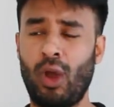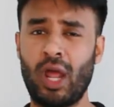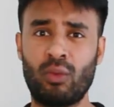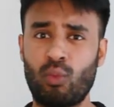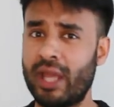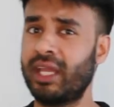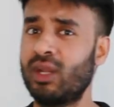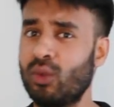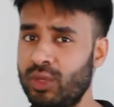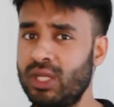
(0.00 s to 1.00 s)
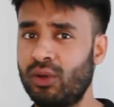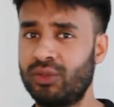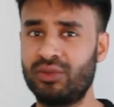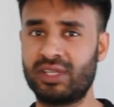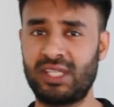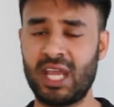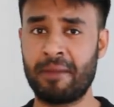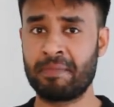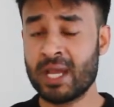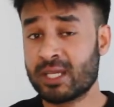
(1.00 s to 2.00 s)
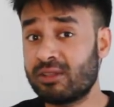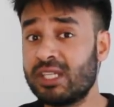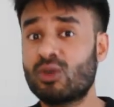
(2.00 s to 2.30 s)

And why cannot we not do the same? So these